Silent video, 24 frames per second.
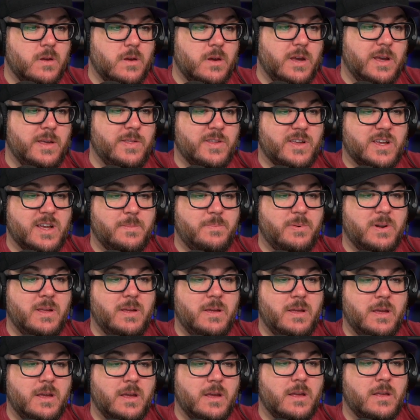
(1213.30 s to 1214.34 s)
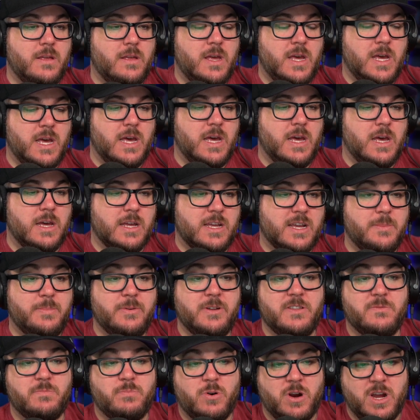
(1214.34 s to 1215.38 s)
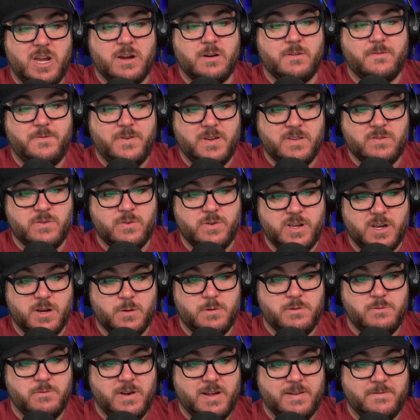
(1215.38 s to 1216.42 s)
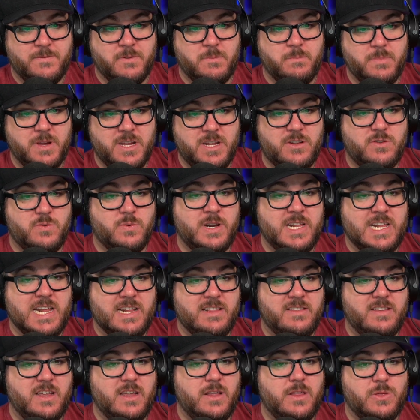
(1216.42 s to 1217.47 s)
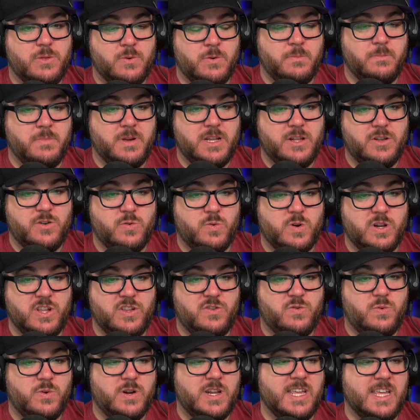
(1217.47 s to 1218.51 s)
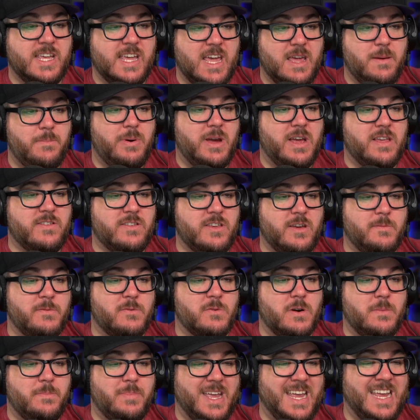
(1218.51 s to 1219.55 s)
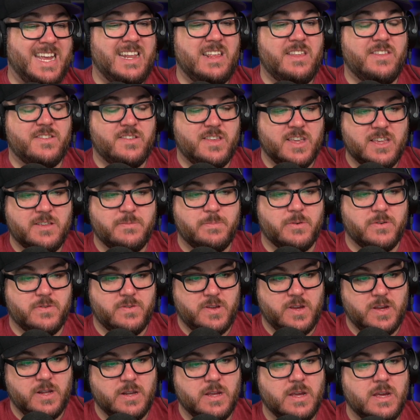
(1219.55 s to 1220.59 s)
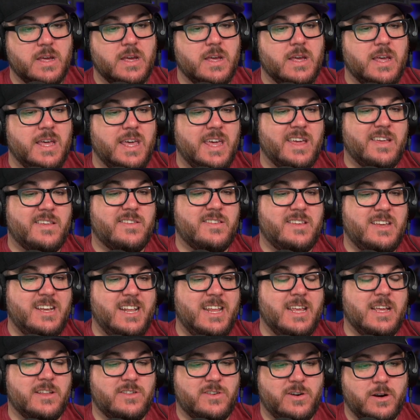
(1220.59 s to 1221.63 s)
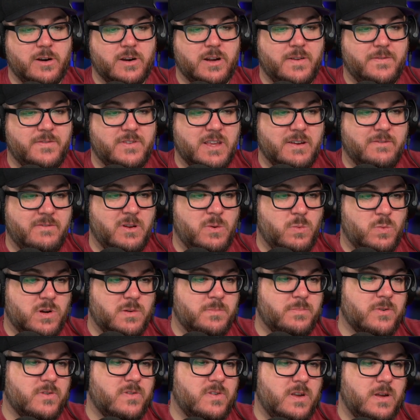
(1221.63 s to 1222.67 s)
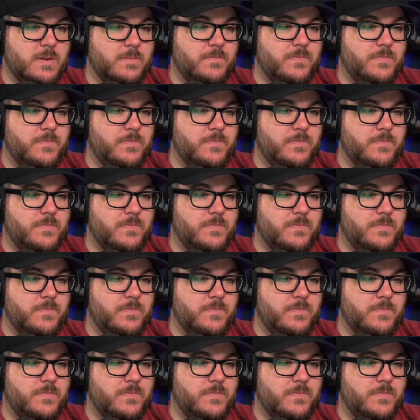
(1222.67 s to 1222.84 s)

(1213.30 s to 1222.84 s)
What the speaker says: In the company's prior fiscal year, which ran from mid-2019 through mid-2020, Game Pass subs were up 86%, exceeding a target of 71%.